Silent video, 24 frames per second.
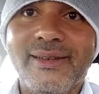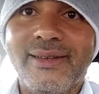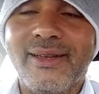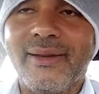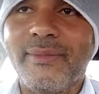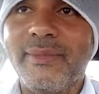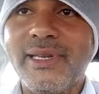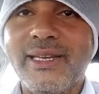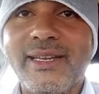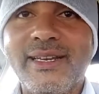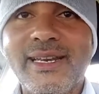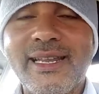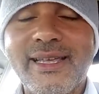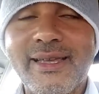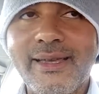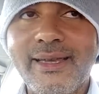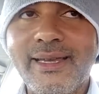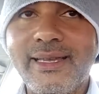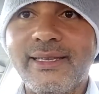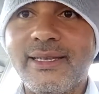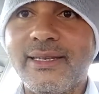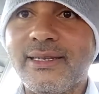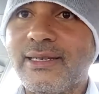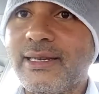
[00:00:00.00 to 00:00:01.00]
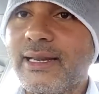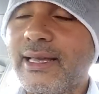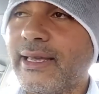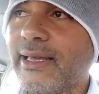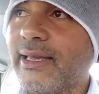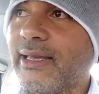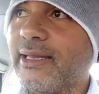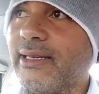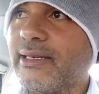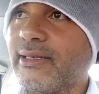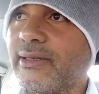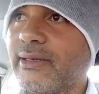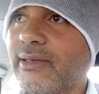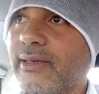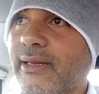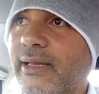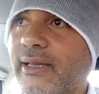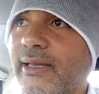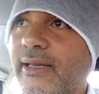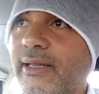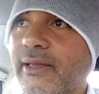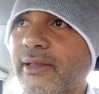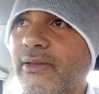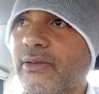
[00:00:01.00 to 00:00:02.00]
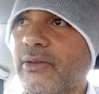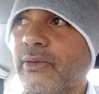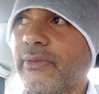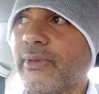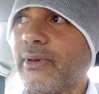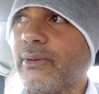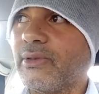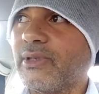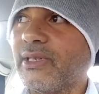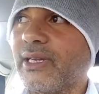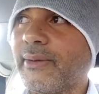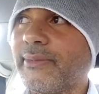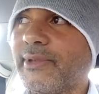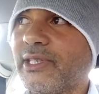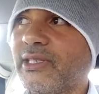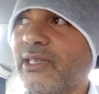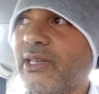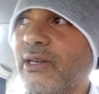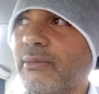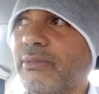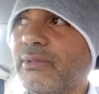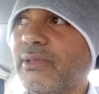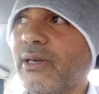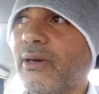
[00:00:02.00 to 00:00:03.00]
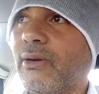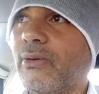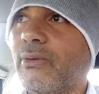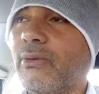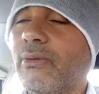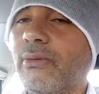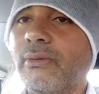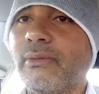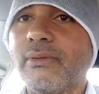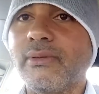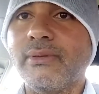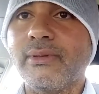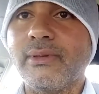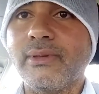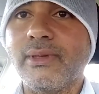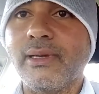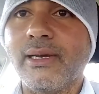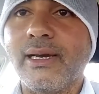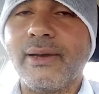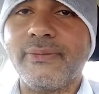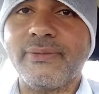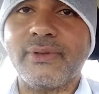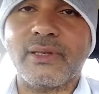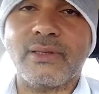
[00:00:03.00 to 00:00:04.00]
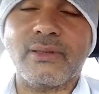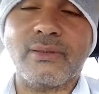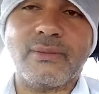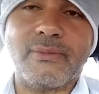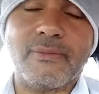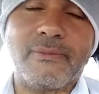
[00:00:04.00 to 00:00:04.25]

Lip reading: I mean, in the 80s, 90s, and the early 2000s, I would say up till after